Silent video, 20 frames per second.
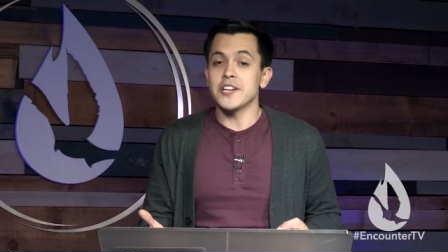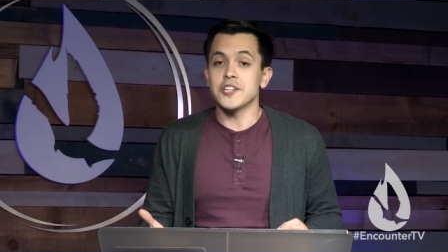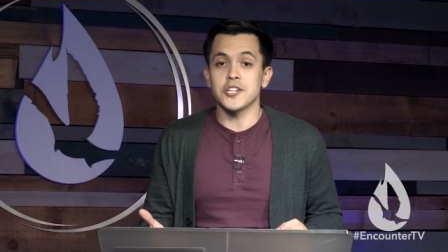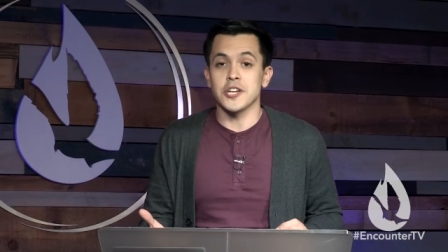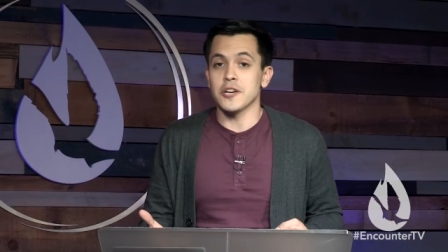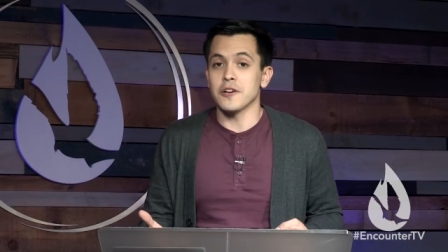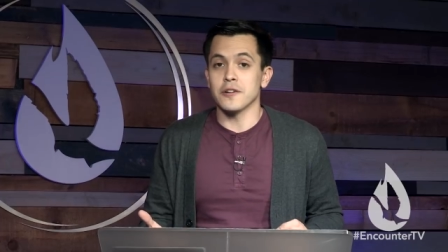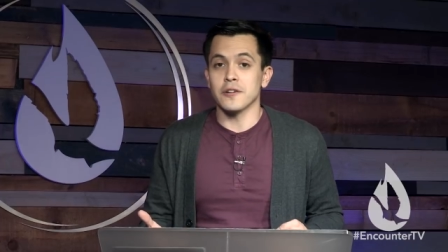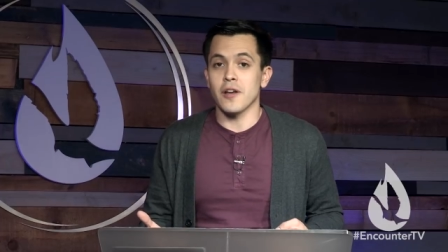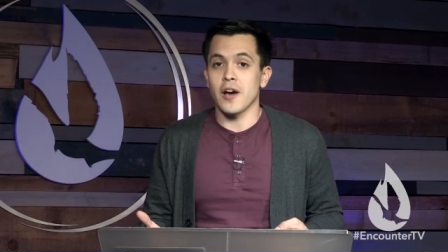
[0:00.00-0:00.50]

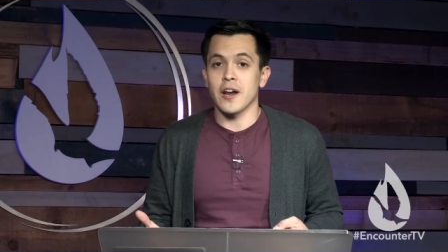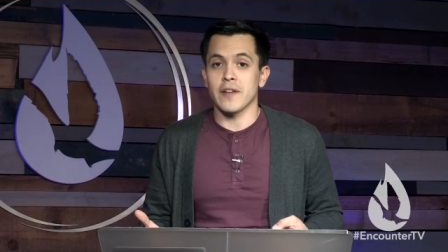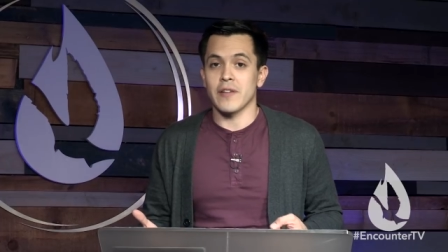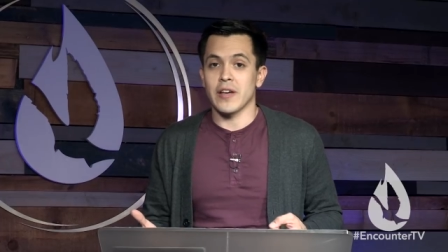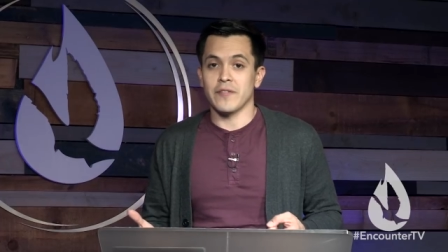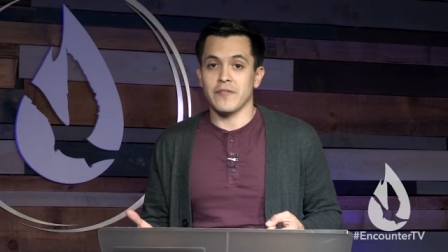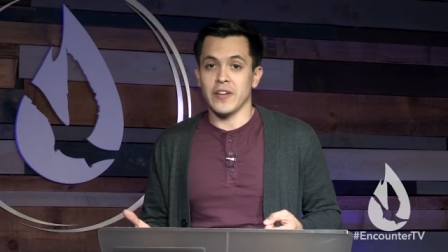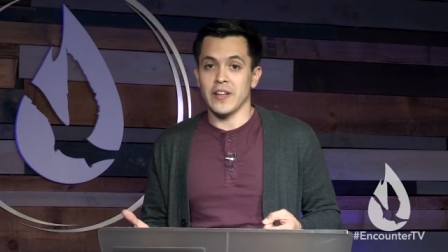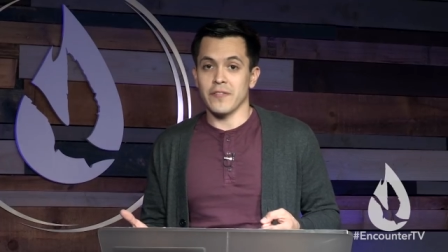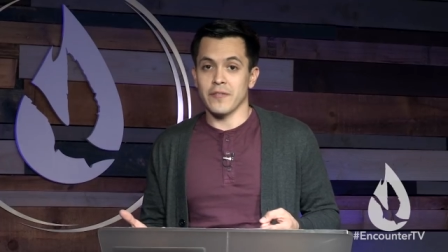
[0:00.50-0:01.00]
She could not have
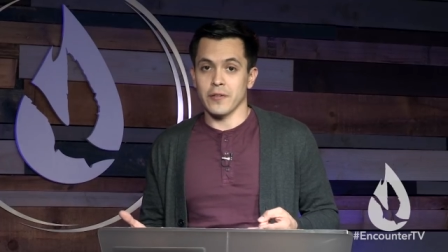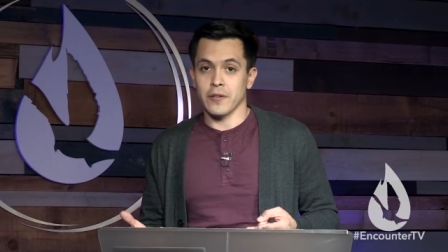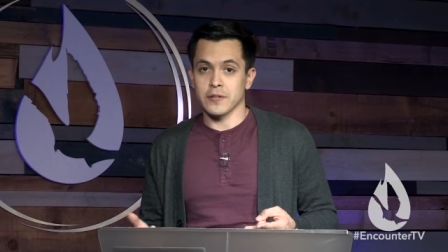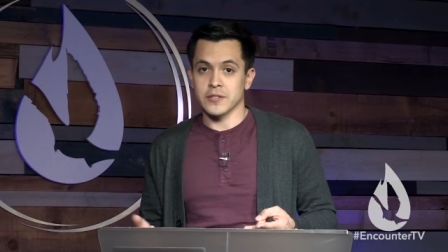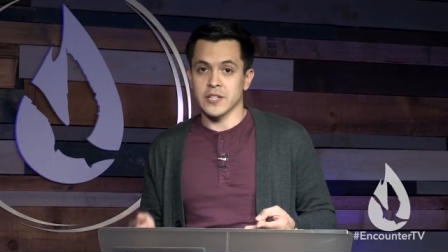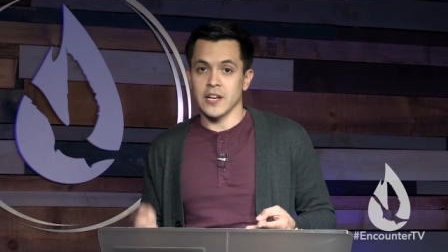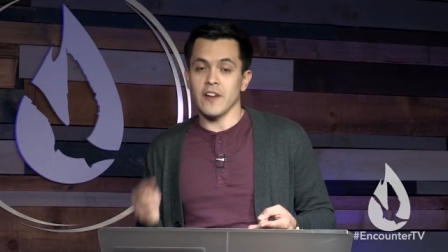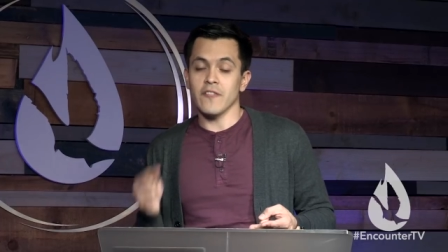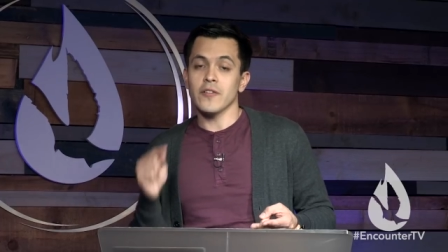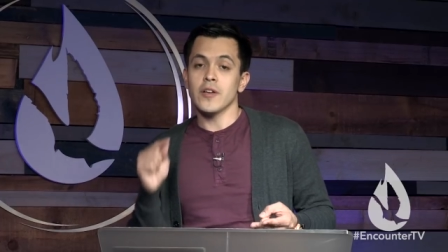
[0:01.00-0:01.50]
had faith for
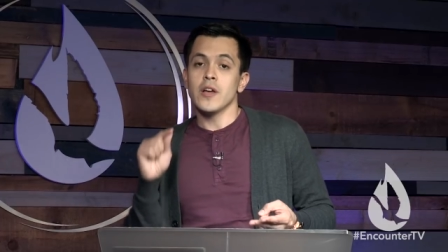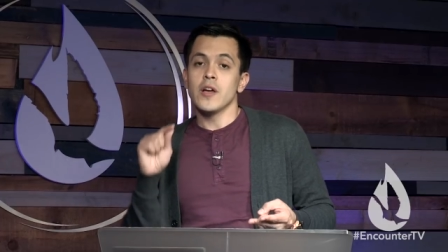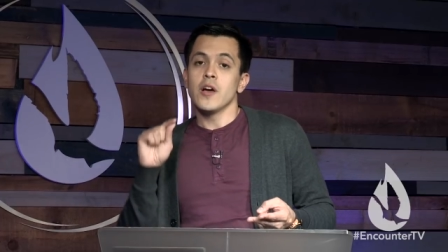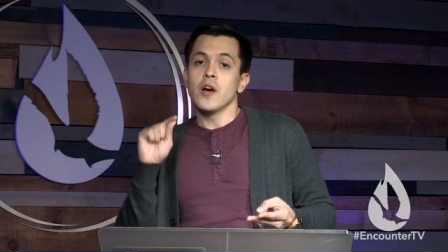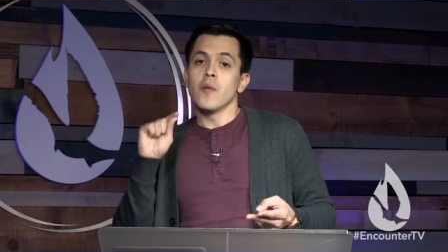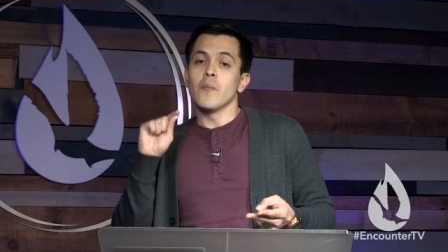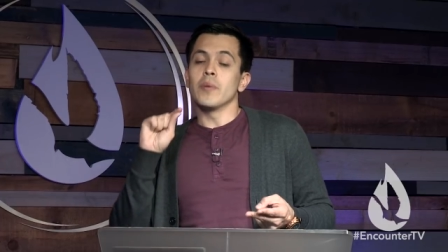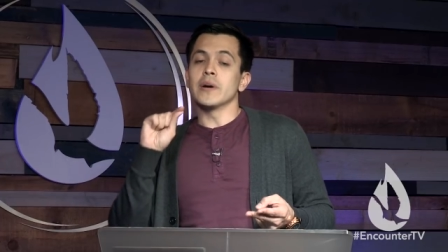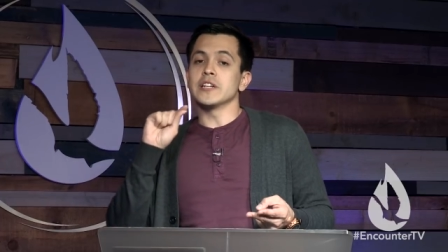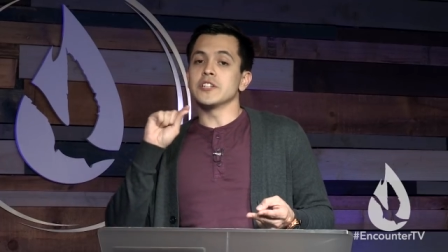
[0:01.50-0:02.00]
herself,
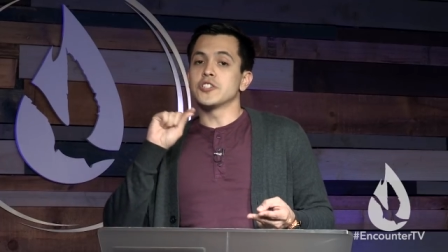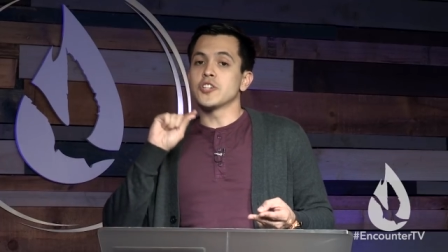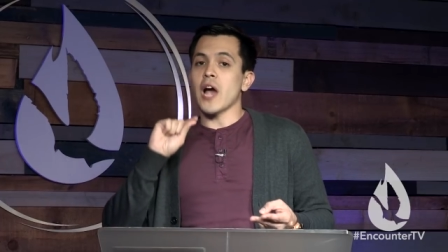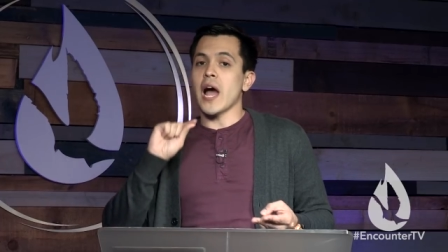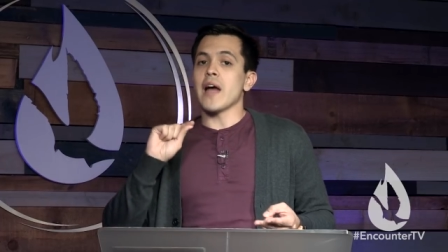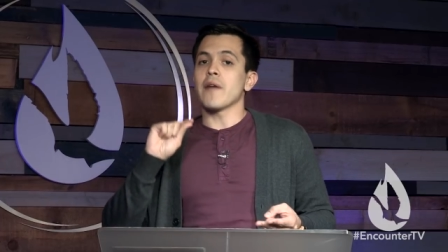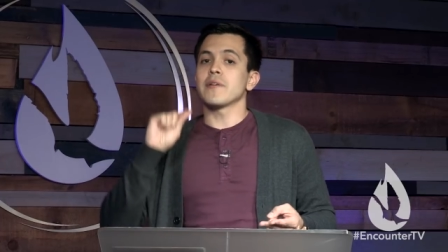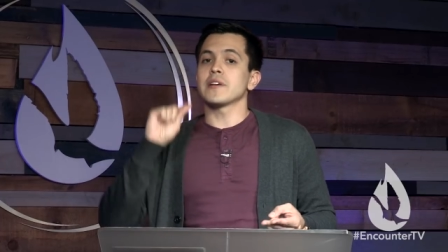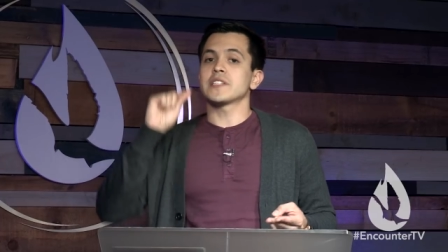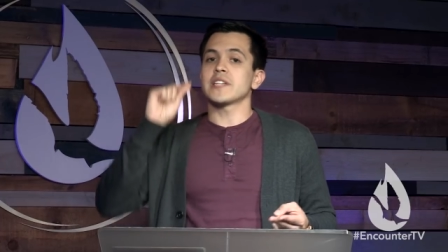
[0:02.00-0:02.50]
but
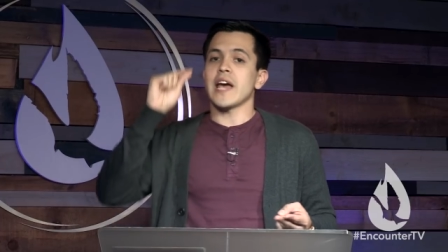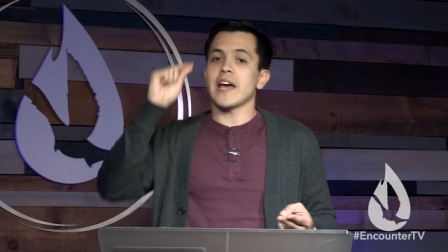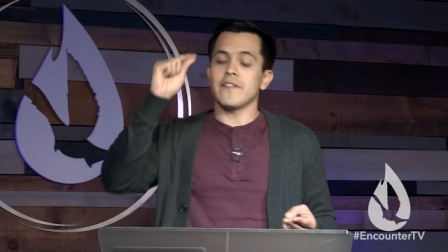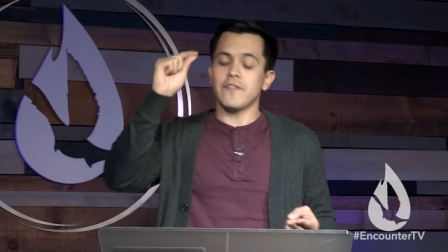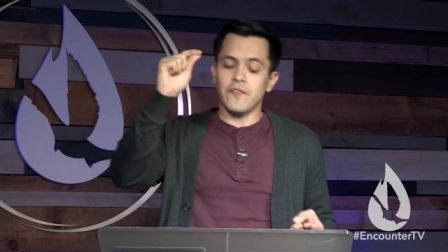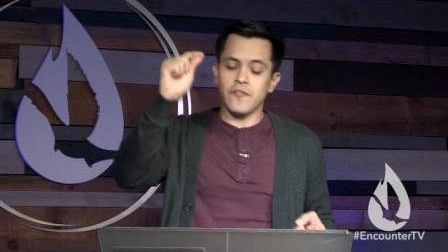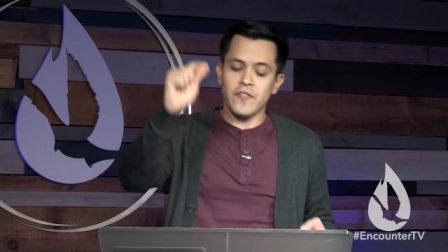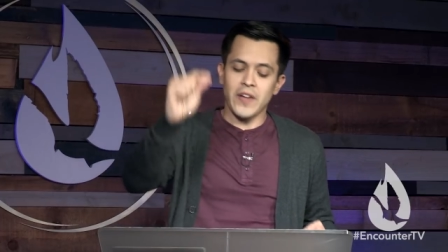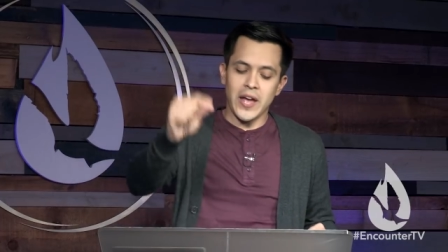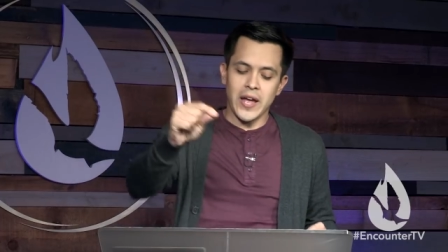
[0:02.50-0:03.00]
Jairus had
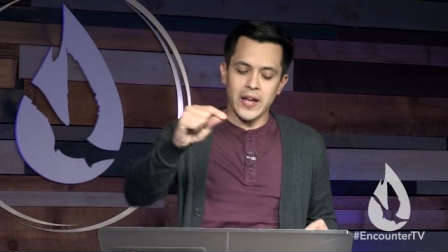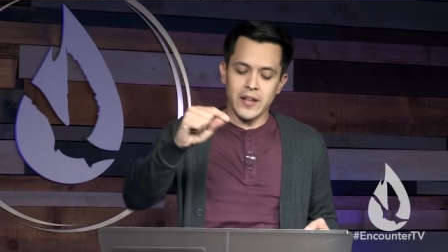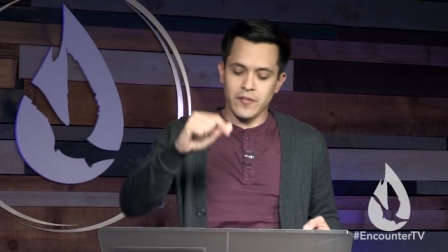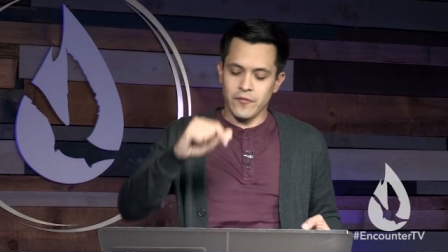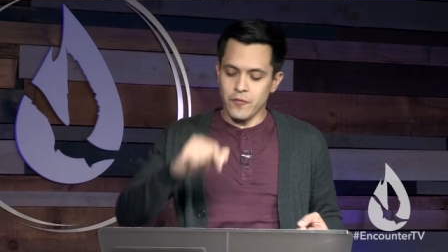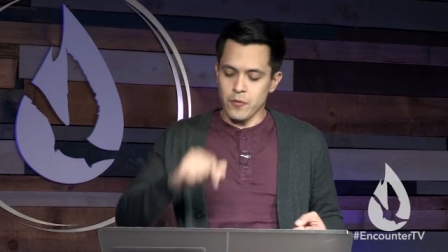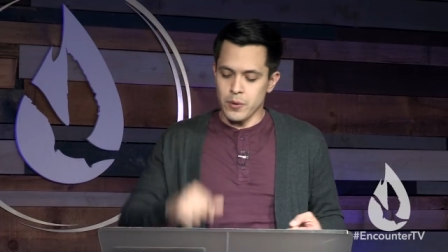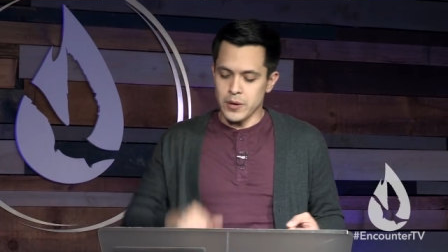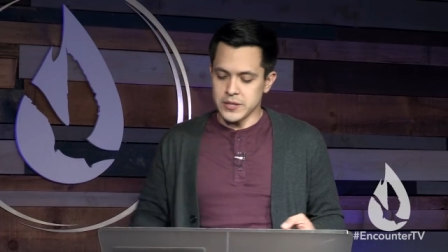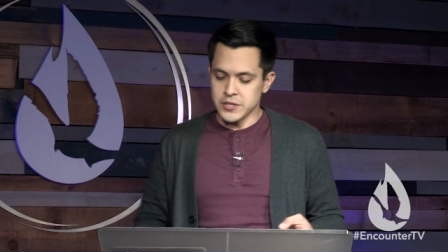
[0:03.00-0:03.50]
faith
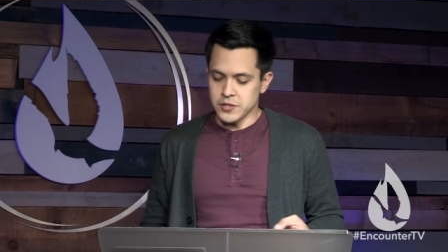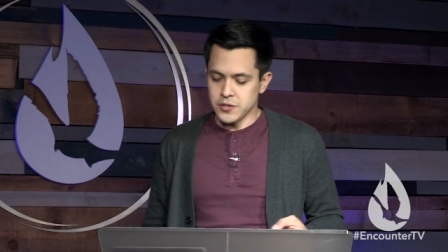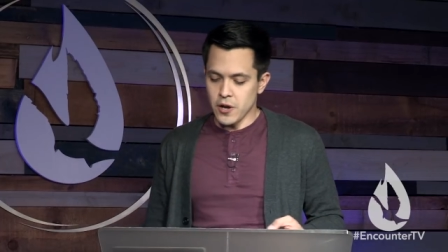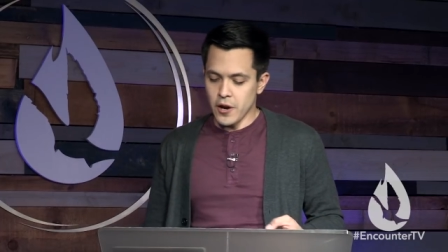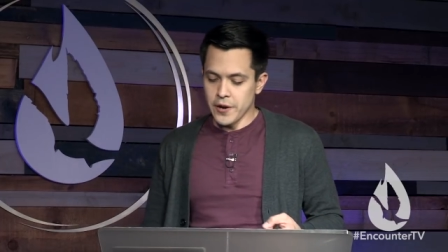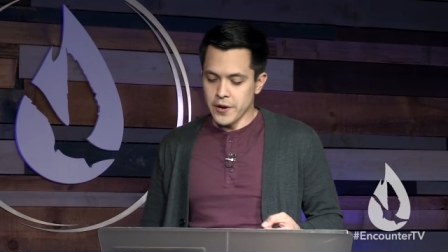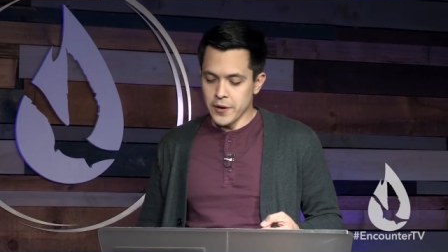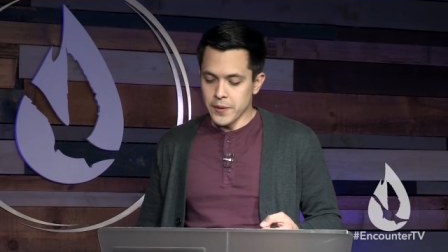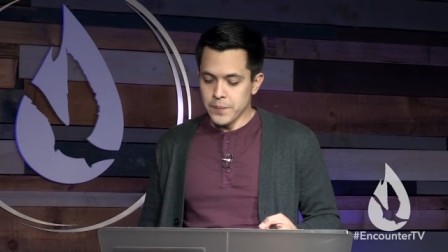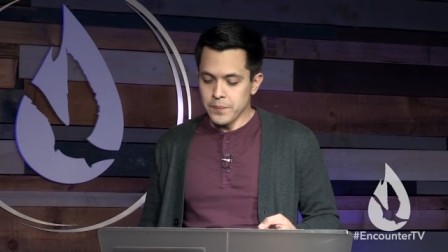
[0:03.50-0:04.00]
for his
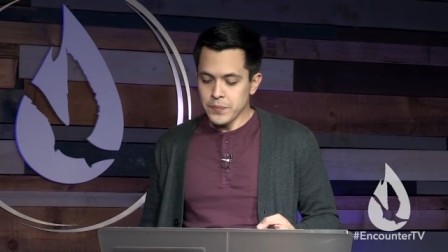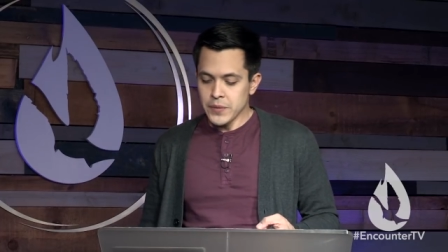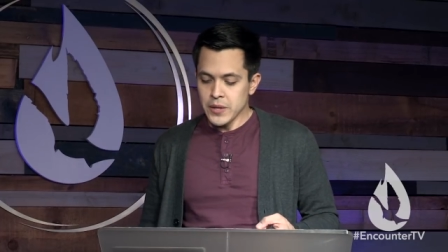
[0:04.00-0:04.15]
daughter.